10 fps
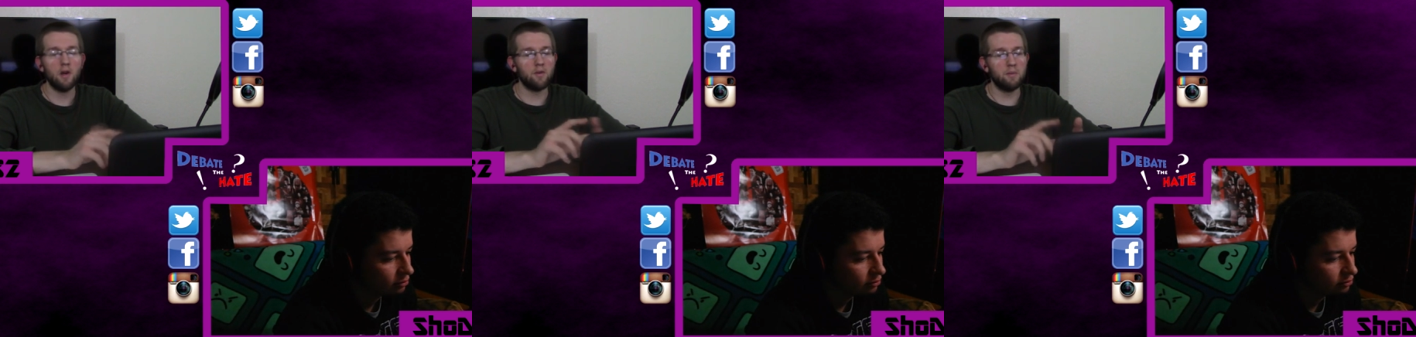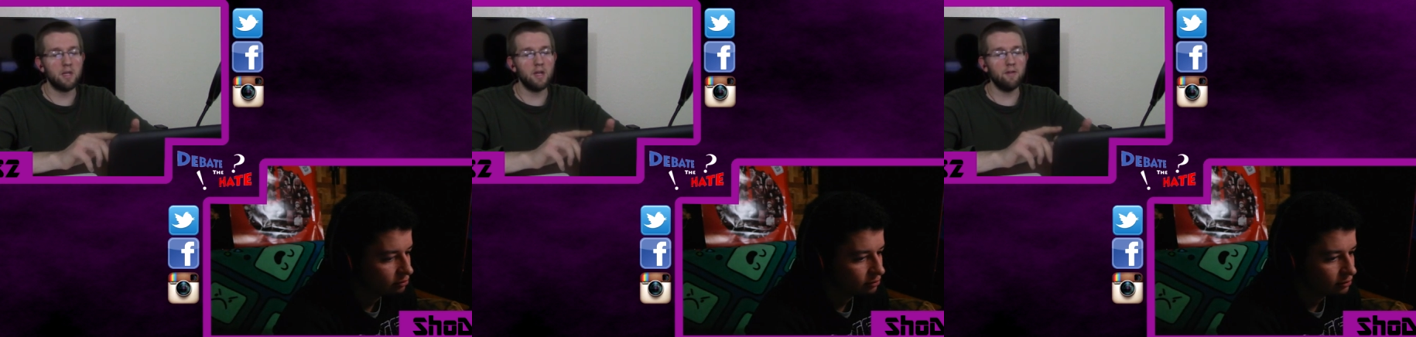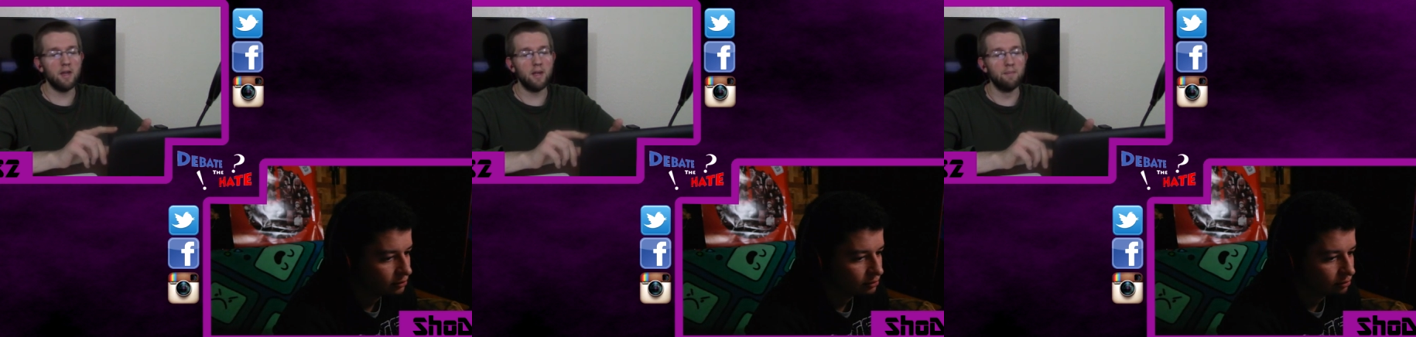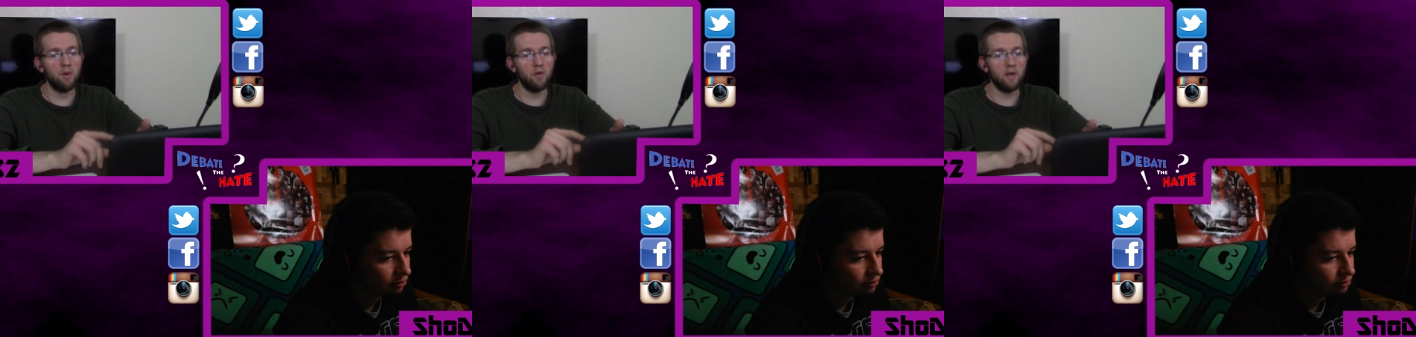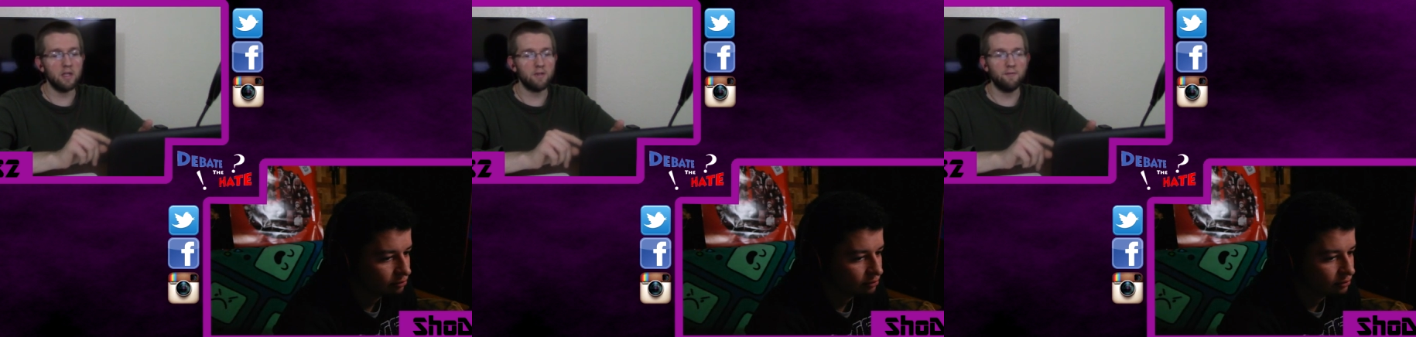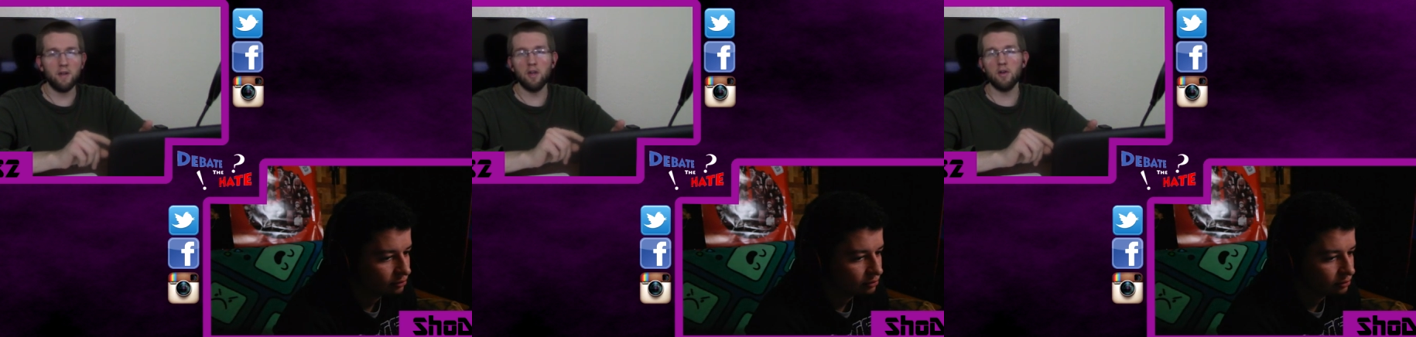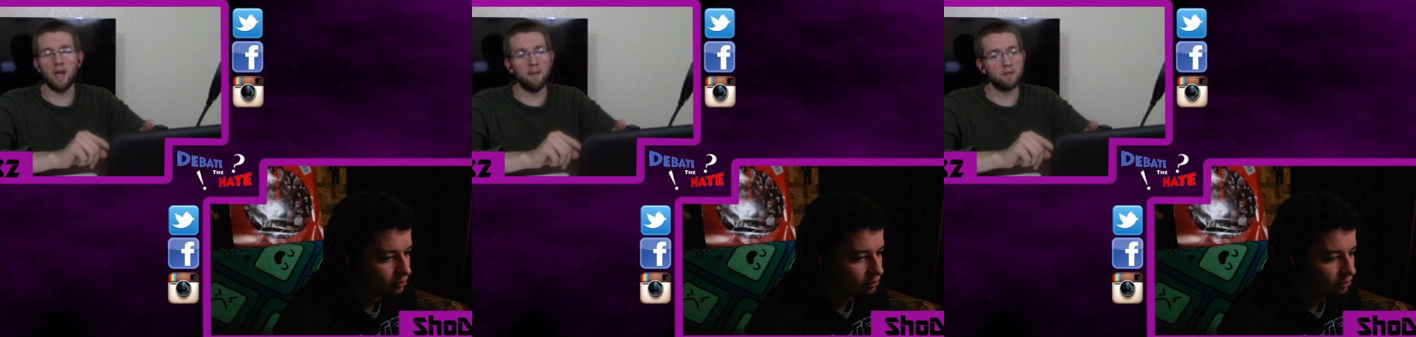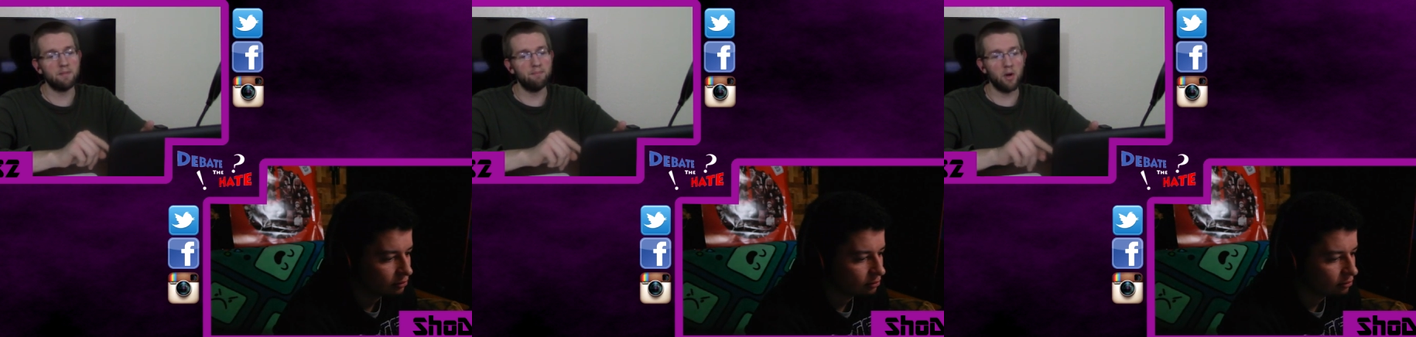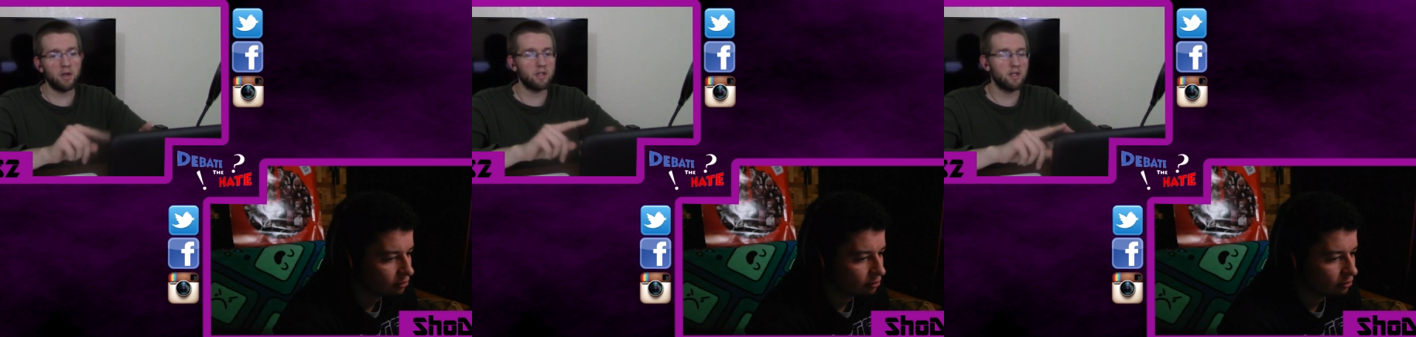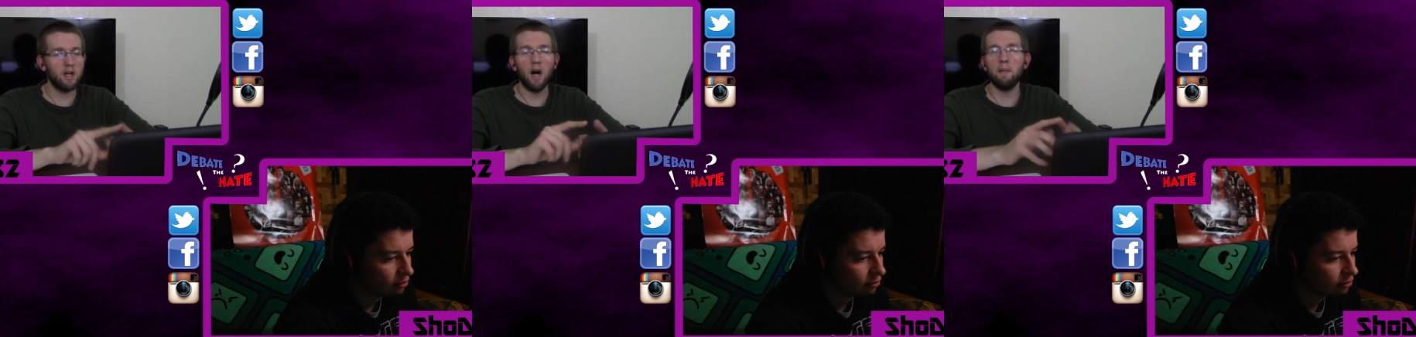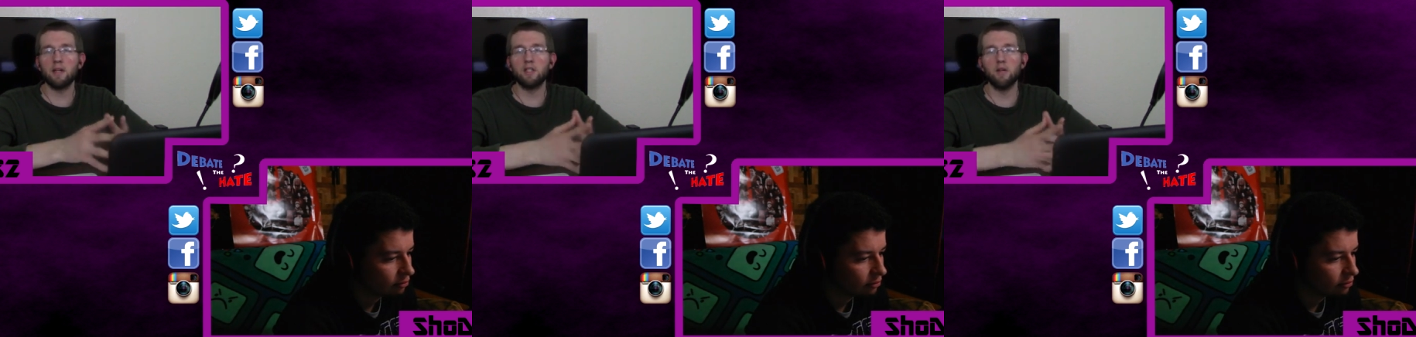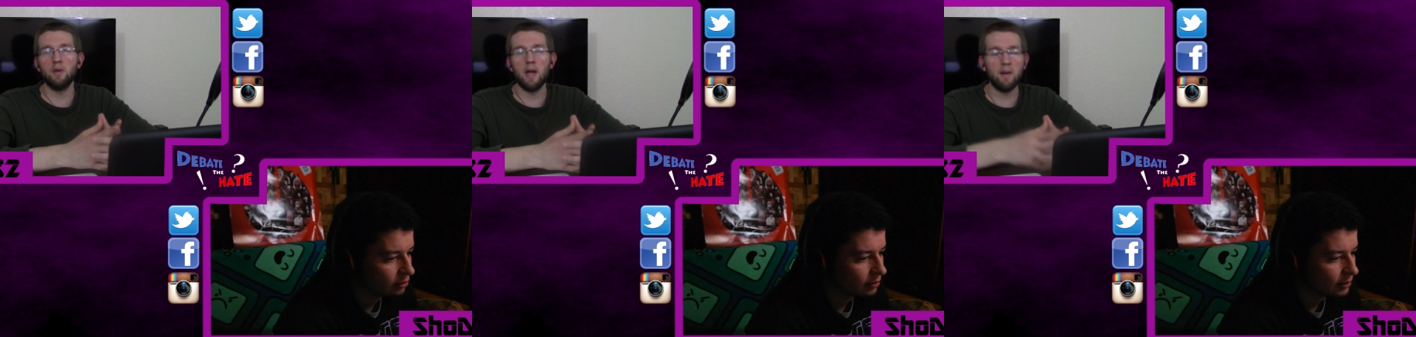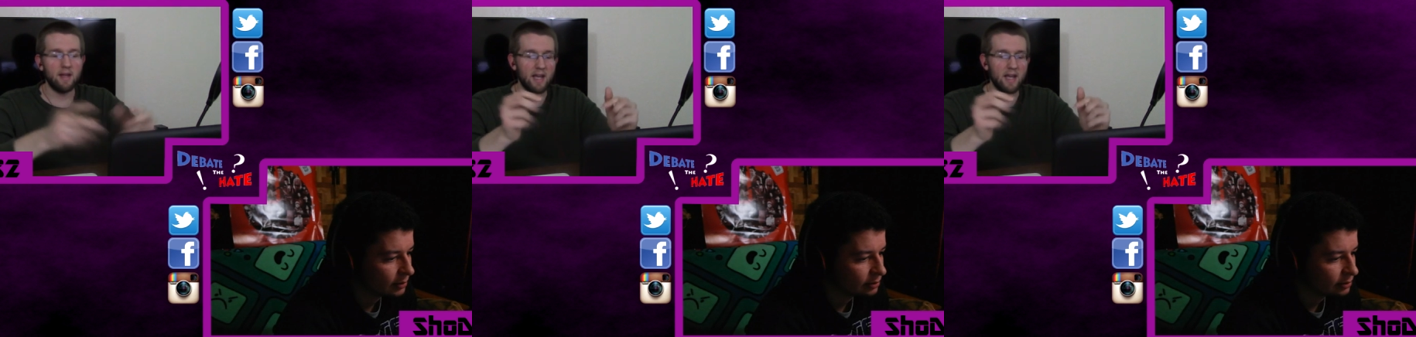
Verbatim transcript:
Speaker 1: from TV, movies, video games, books, comics, you name it.